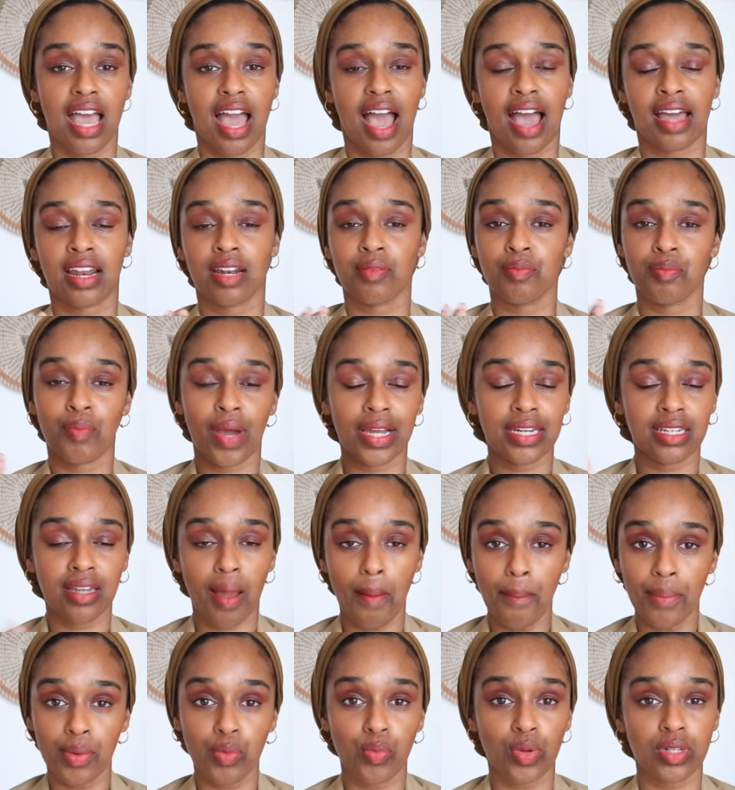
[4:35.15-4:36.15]
And my
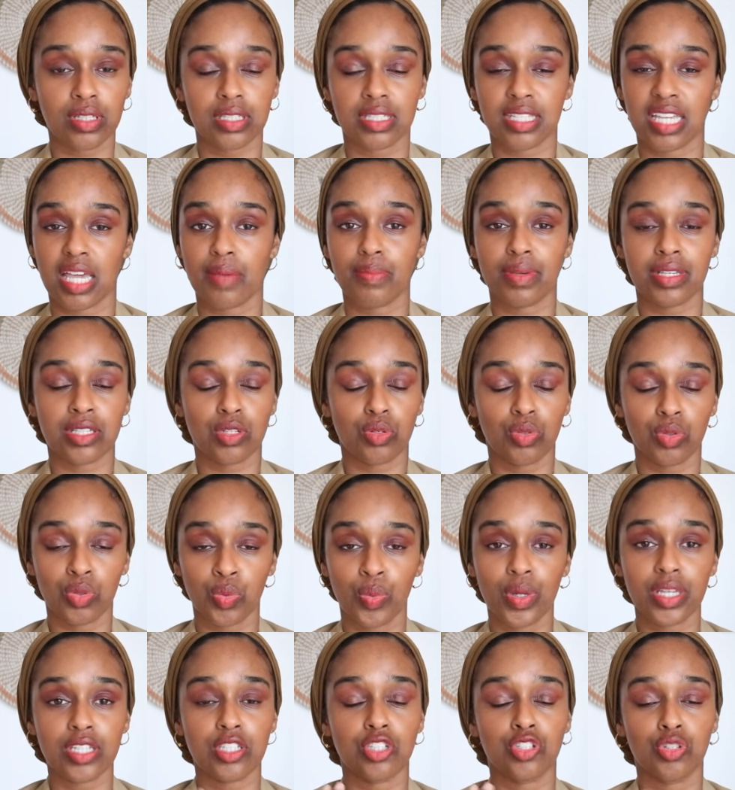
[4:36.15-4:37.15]
number one tip is
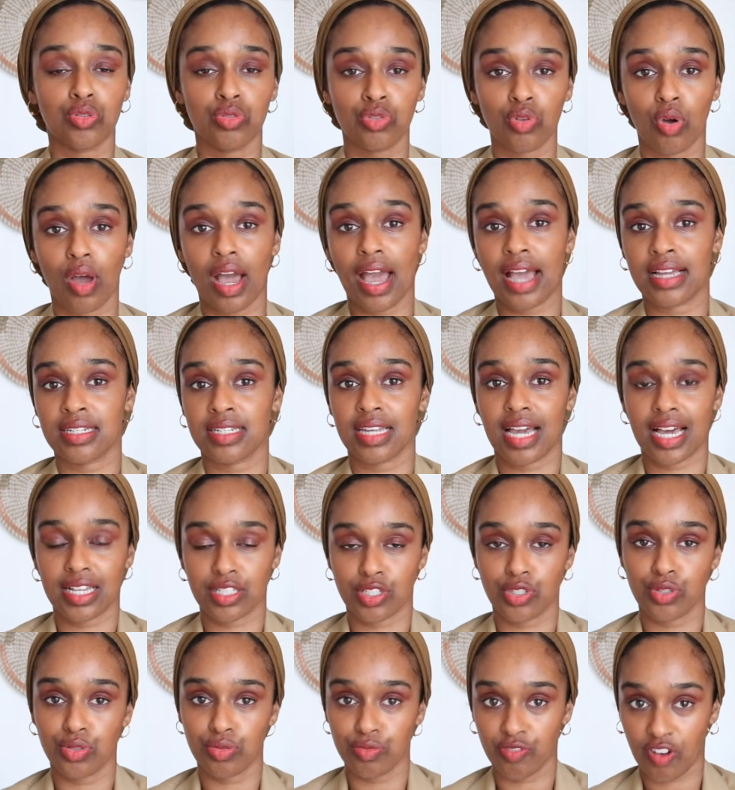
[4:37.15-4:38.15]
always do not edit
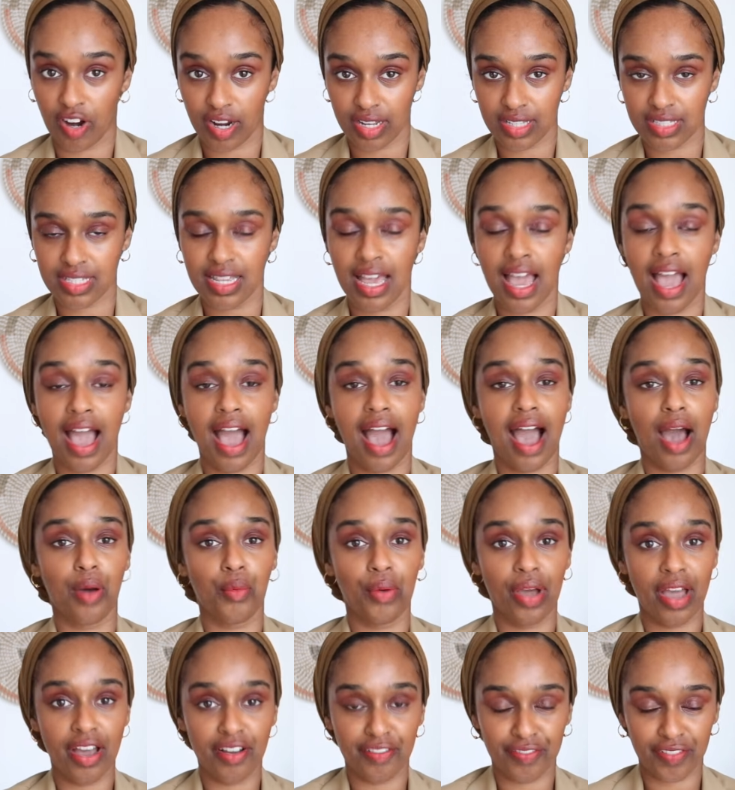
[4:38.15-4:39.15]
as you write.
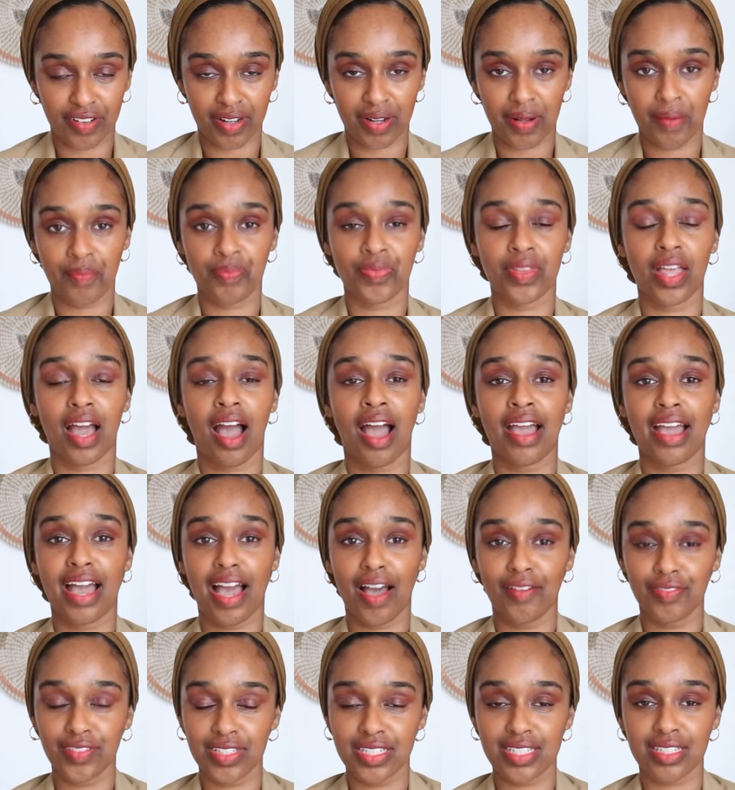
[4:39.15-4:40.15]
However, I
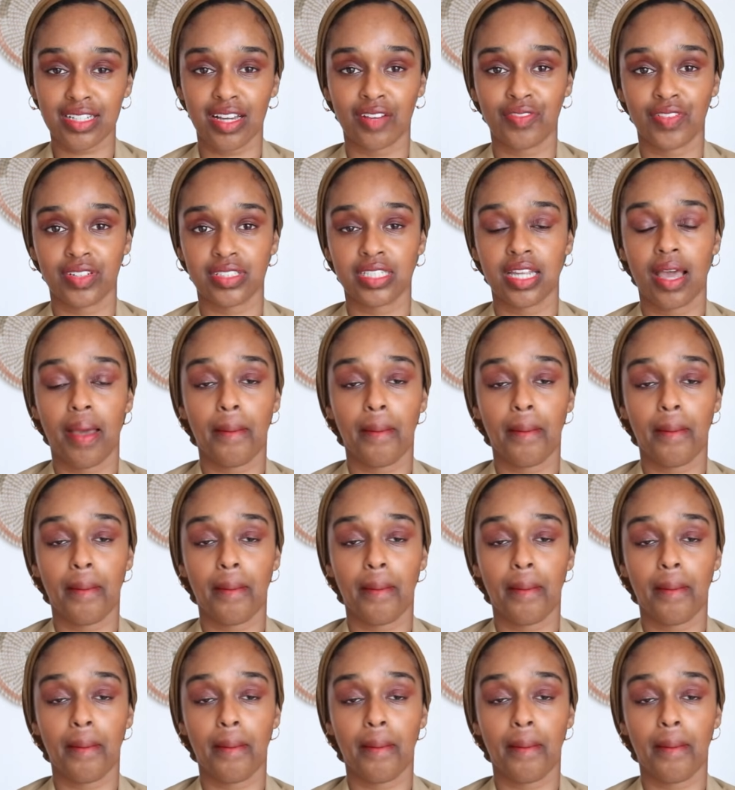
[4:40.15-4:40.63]
have discovered